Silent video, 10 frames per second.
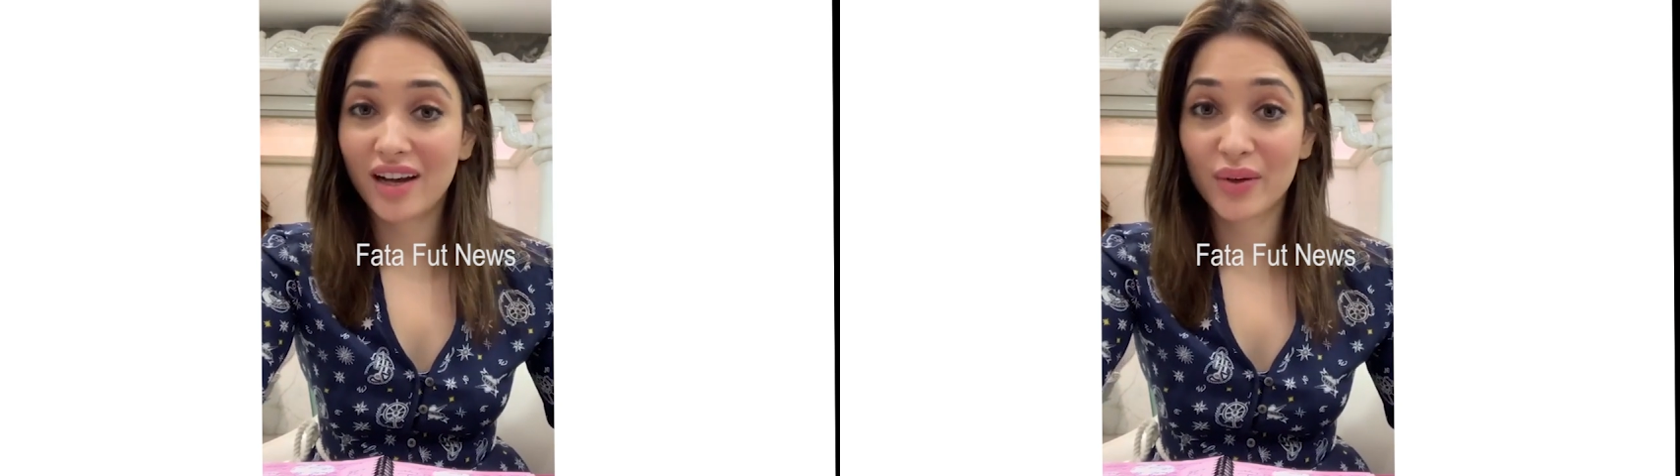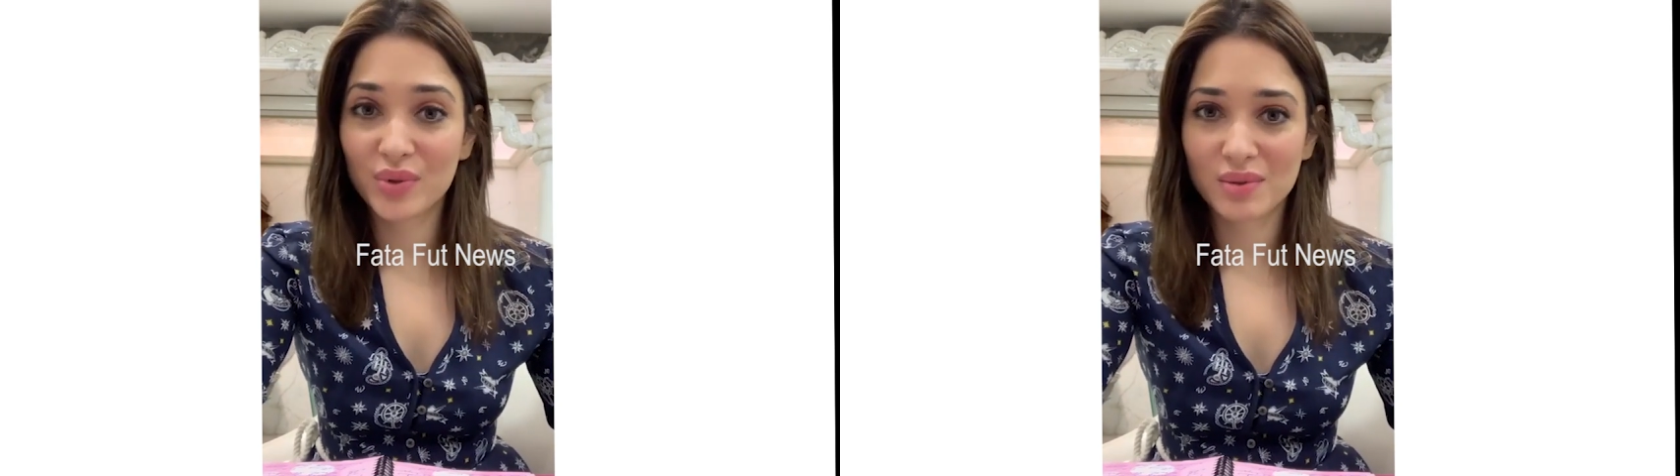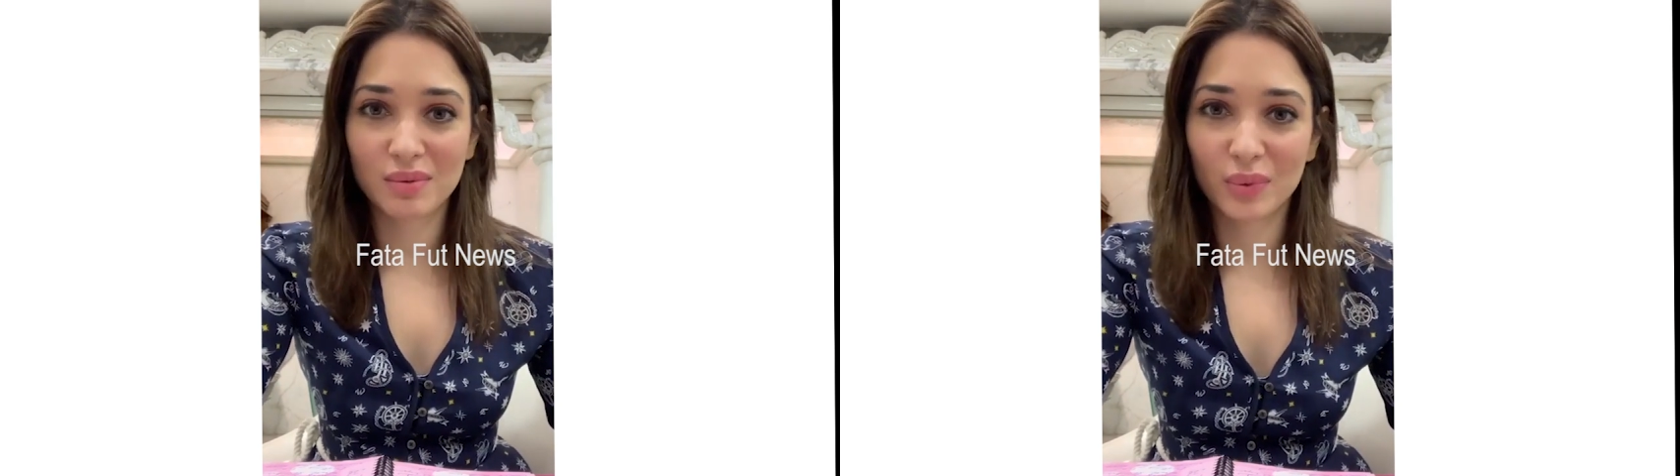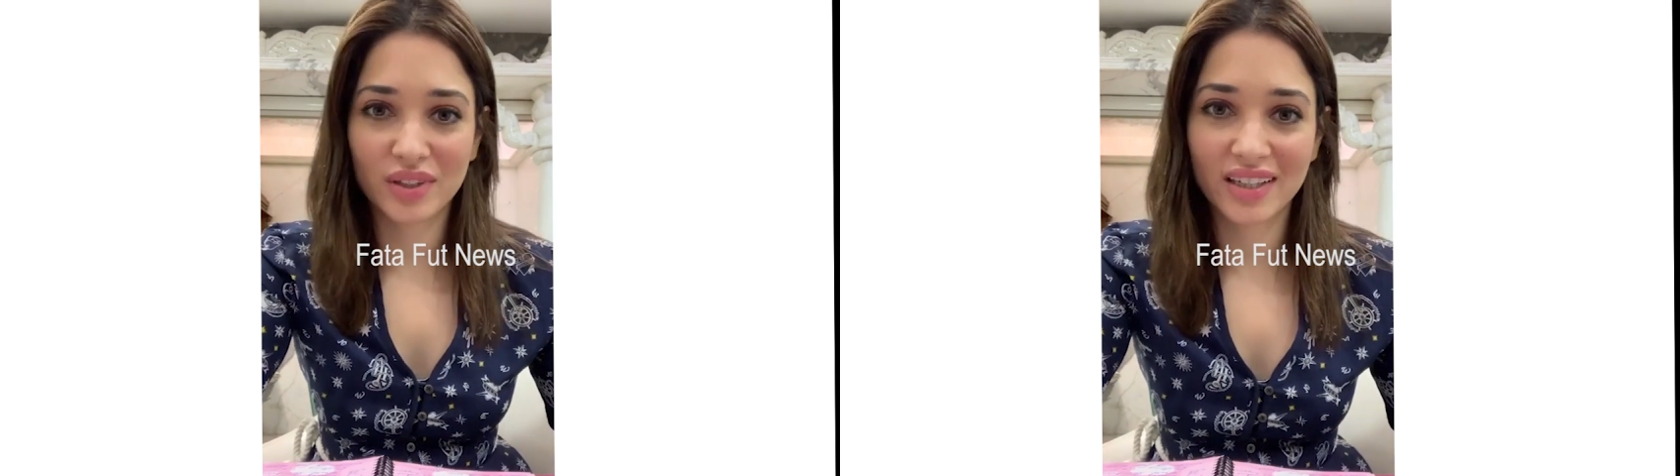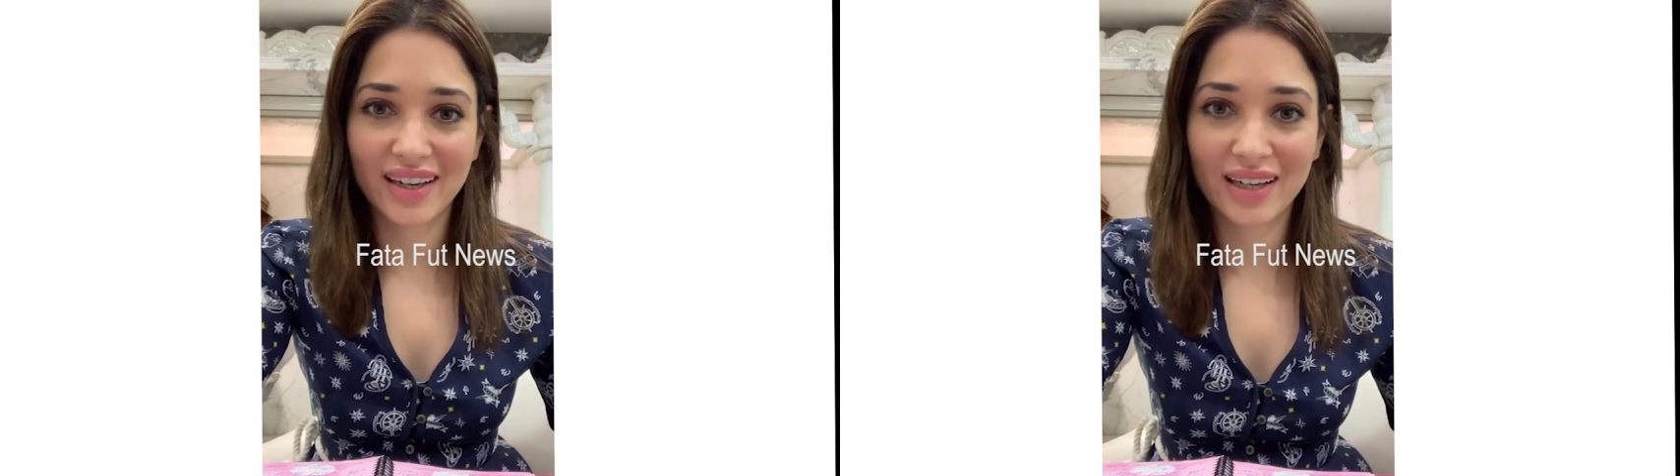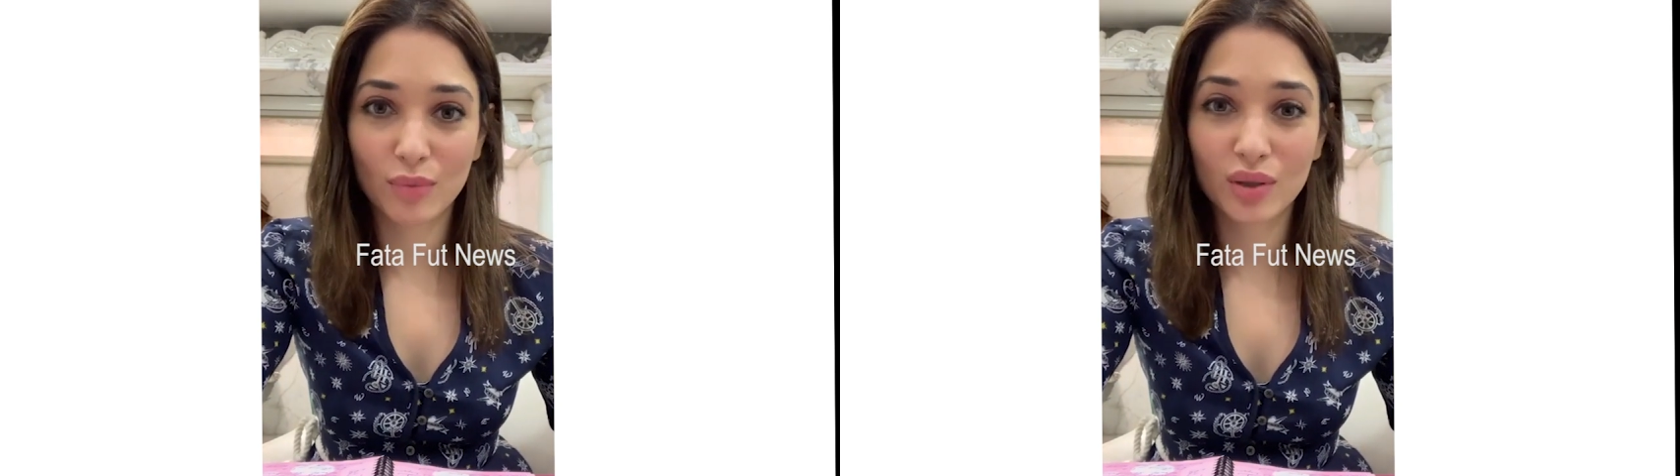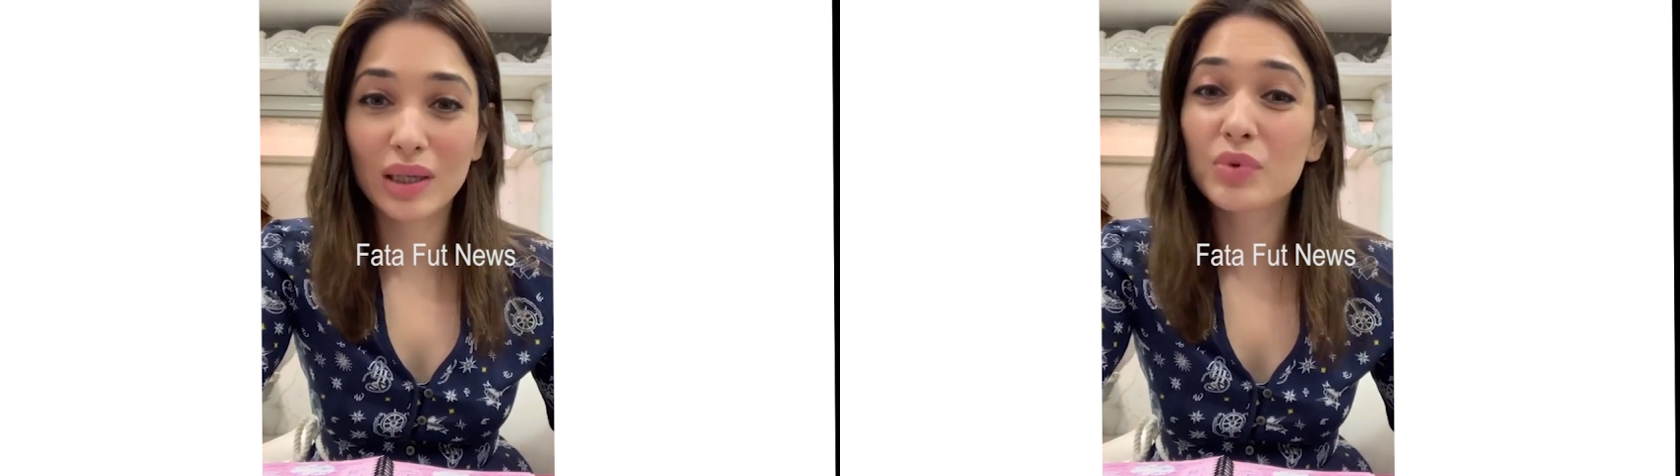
I don't remember what day I am on,